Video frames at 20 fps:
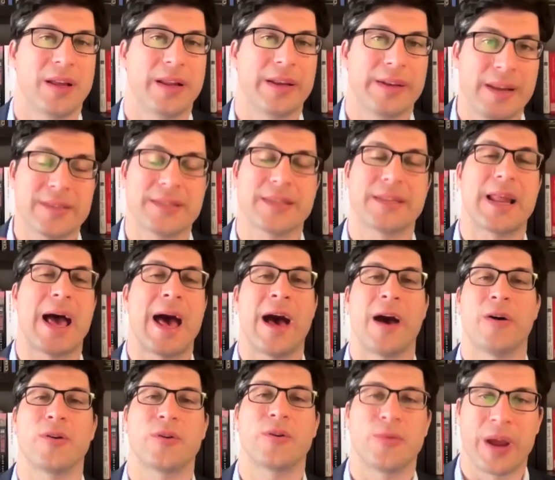doesn't
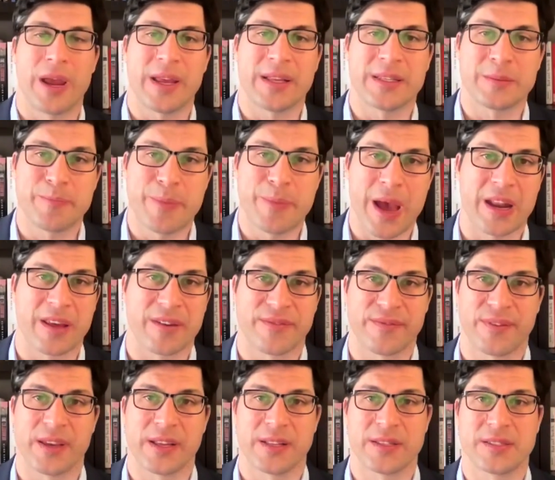outweigh its
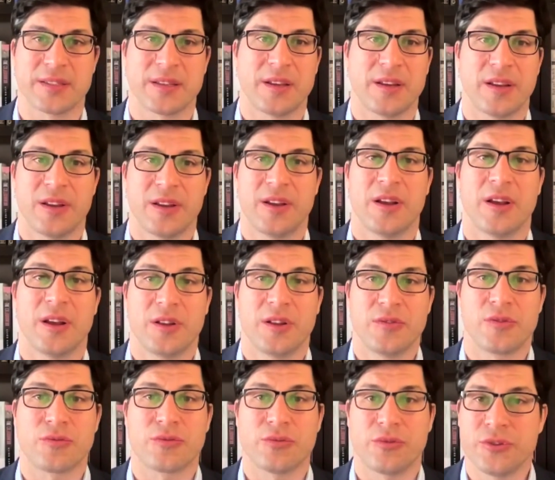benefits,
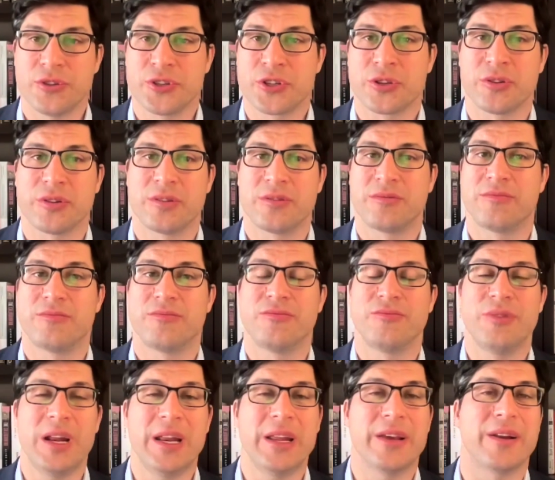the rule should
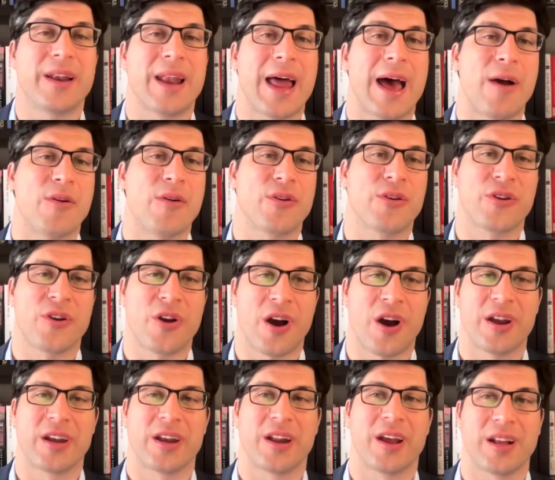really allow
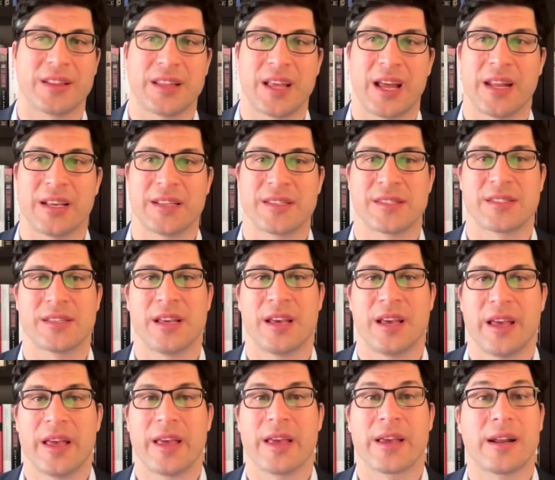conduct that is
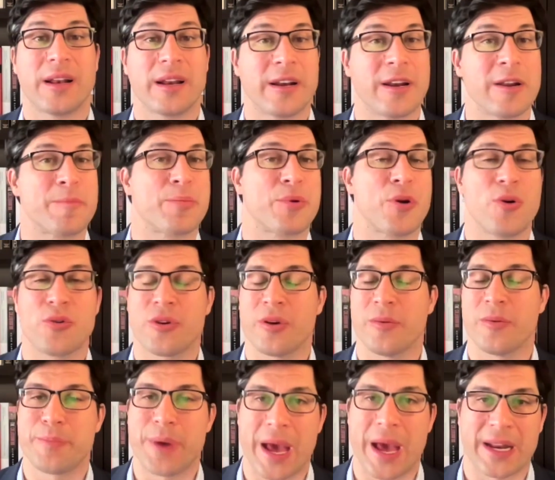clearly
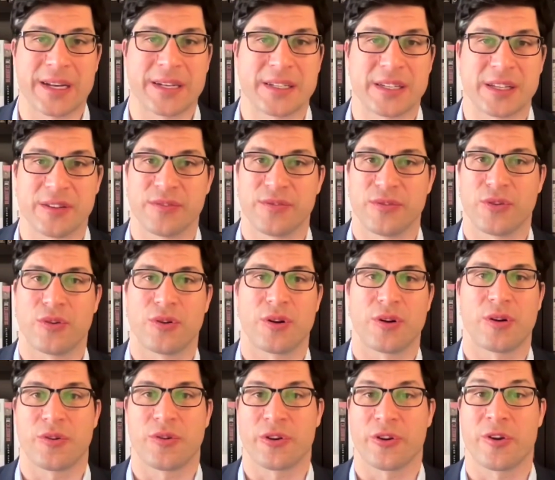pro-competitive
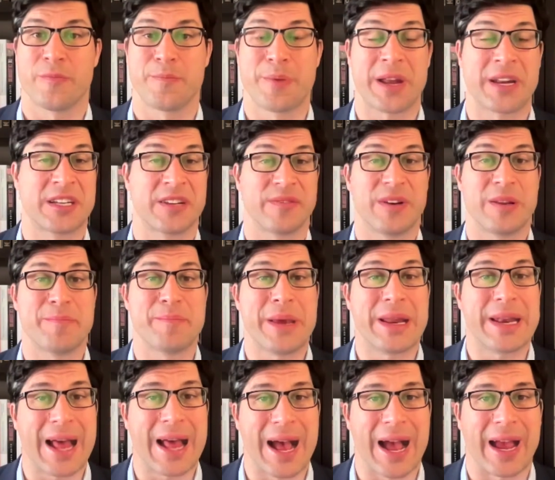or competitively
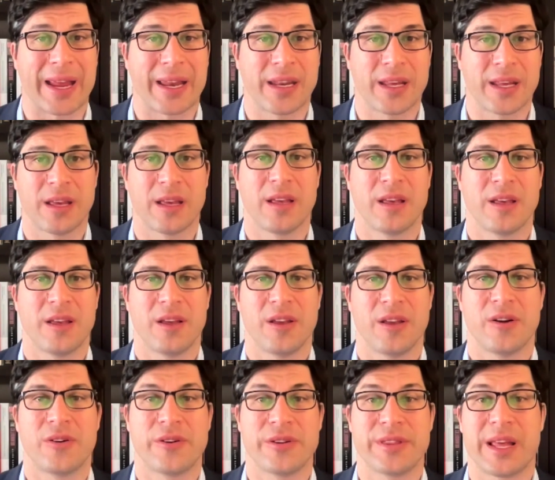benign,
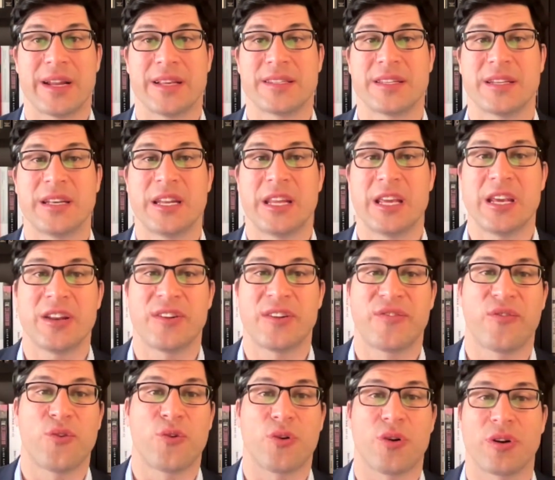or that is in need
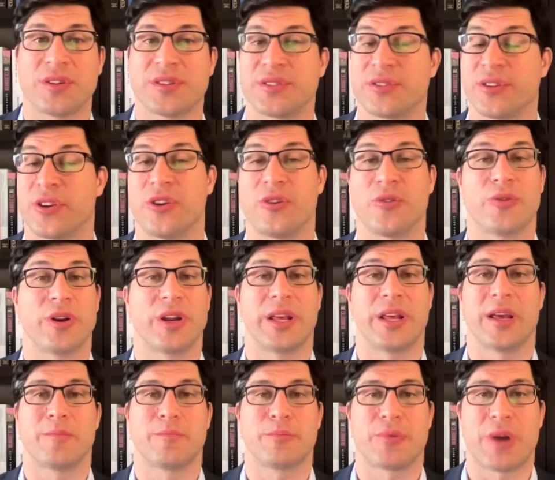for security
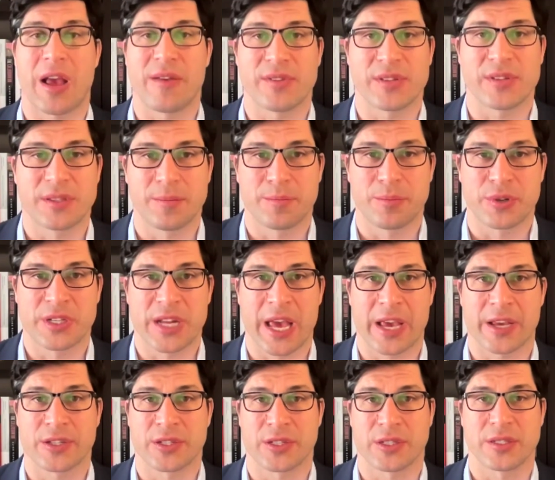and privacy
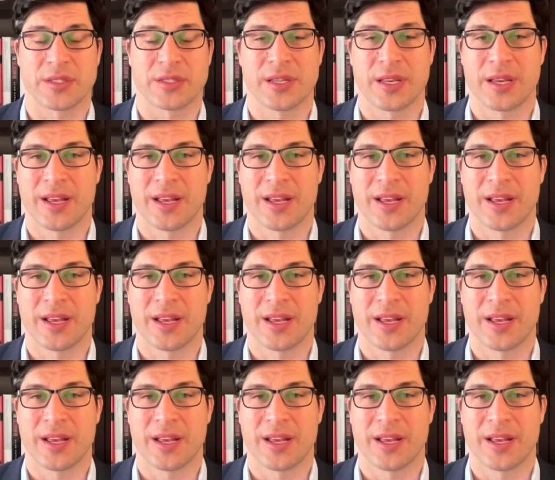protections.